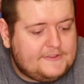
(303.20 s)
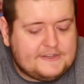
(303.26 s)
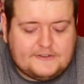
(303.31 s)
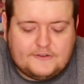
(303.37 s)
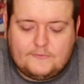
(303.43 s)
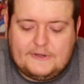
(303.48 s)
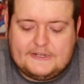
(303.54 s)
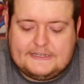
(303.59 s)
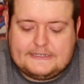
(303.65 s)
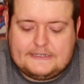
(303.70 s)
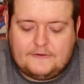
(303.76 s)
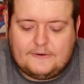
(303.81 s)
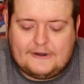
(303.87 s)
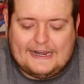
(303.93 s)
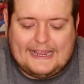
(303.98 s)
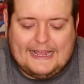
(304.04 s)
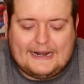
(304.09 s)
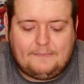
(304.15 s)
these are the ones still where
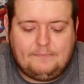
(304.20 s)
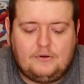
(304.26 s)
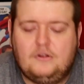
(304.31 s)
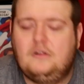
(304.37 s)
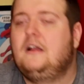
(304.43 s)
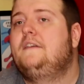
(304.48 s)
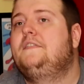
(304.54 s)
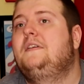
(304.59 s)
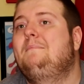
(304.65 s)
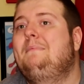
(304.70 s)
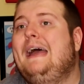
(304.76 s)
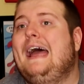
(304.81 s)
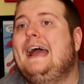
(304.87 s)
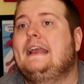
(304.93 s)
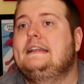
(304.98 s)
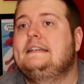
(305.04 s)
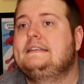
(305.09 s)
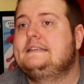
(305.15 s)
I got to pull off the
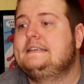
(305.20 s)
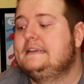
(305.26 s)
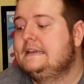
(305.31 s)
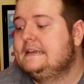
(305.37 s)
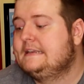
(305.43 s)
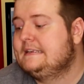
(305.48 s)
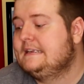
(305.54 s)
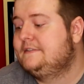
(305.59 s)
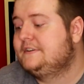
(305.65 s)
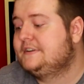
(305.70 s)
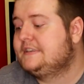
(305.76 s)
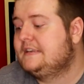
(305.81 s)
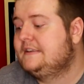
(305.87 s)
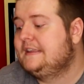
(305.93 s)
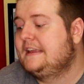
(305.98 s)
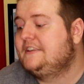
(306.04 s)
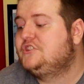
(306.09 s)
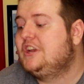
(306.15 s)
back and see. Because
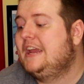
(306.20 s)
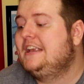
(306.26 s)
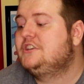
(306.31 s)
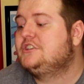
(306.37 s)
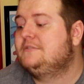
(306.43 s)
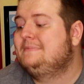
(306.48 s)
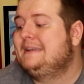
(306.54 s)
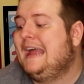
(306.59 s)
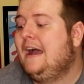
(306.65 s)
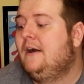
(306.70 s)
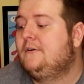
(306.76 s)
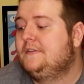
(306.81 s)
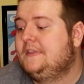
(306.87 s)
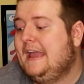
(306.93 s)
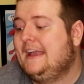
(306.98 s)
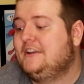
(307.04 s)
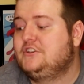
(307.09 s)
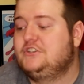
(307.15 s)
they changed them now where
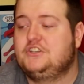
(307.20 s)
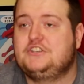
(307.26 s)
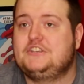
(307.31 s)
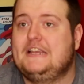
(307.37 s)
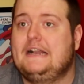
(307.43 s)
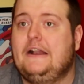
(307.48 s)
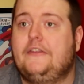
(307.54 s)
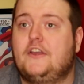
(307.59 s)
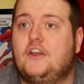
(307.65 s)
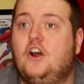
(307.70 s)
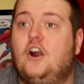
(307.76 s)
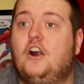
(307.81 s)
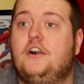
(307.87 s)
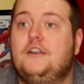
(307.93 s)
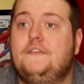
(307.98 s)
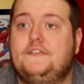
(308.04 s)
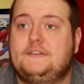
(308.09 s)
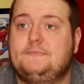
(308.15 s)
they actually just say it on the
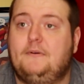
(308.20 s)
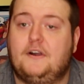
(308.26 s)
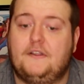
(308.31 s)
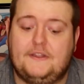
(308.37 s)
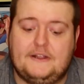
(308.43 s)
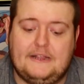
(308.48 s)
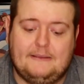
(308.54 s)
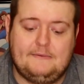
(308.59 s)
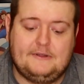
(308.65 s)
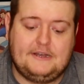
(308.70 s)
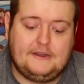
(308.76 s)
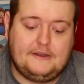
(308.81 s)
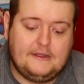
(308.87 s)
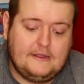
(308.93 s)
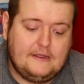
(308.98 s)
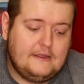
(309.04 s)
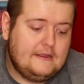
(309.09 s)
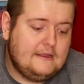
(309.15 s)
card if it's part of the limited.
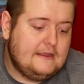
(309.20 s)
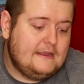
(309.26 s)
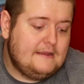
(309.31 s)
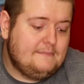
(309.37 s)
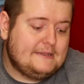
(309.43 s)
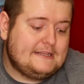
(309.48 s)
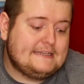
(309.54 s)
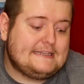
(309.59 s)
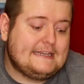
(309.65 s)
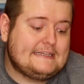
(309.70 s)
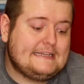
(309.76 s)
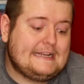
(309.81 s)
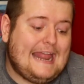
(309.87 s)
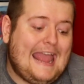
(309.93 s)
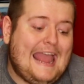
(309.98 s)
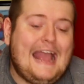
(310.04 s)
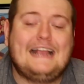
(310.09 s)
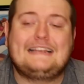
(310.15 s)
But this says it
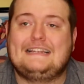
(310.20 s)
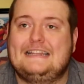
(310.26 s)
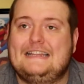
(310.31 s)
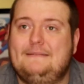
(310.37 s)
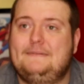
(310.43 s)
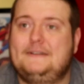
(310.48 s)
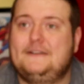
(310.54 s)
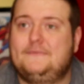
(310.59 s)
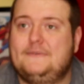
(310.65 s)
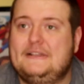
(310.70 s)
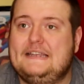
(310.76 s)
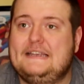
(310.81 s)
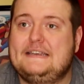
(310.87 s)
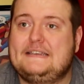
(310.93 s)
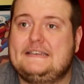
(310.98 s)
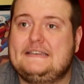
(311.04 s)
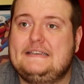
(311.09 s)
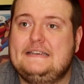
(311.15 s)
has a limited
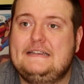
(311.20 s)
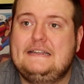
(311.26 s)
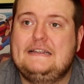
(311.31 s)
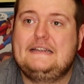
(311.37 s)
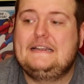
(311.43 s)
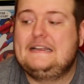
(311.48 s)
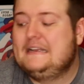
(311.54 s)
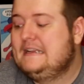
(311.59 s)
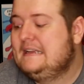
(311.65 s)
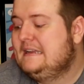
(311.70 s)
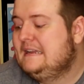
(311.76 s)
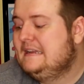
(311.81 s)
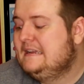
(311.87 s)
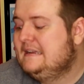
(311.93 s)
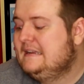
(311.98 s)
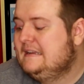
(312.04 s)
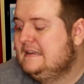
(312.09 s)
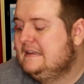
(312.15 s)
release.
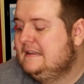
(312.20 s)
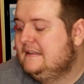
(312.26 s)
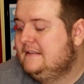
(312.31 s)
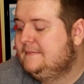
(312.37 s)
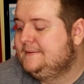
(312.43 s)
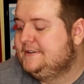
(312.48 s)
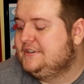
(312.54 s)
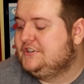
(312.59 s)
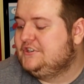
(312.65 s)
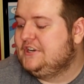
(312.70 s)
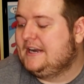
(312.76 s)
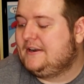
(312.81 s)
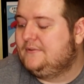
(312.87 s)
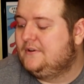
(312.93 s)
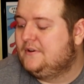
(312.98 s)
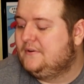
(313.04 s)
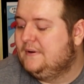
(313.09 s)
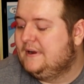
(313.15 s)
Let me just check
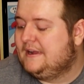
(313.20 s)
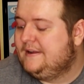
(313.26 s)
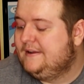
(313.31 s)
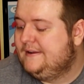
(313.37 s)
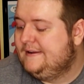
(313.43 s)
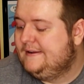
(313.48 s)
real quick.